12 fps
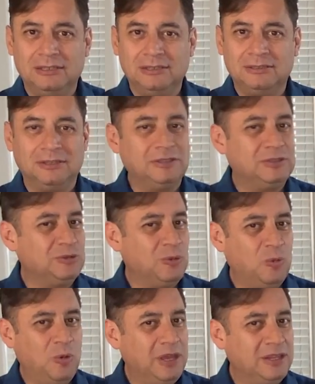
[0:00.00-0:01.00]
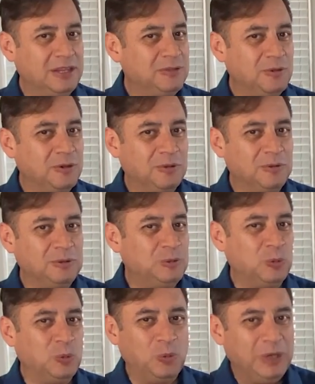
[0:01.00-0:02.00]
there is no way that you are going
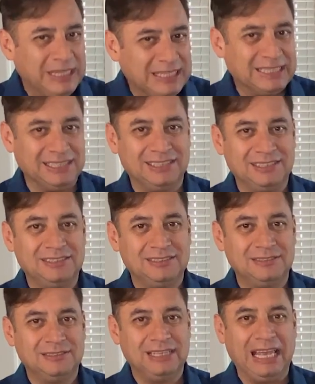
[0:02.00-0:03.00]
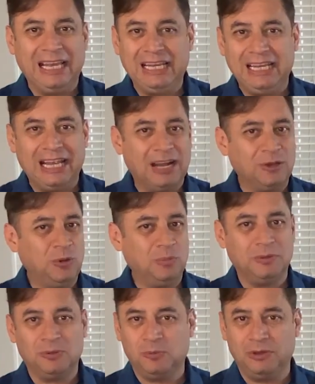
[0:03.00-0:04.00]
to win any
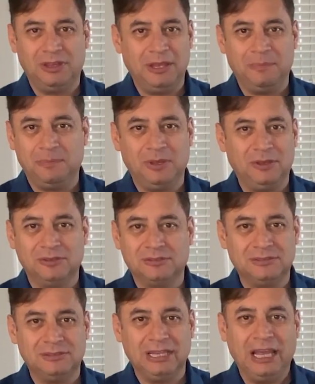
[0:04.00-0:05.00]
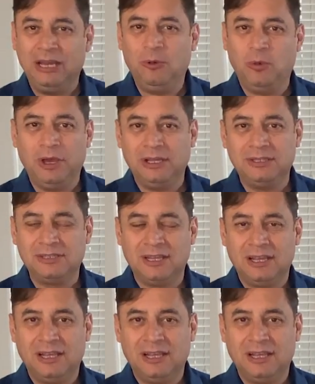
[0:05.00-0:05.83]
argument with them, because anyways,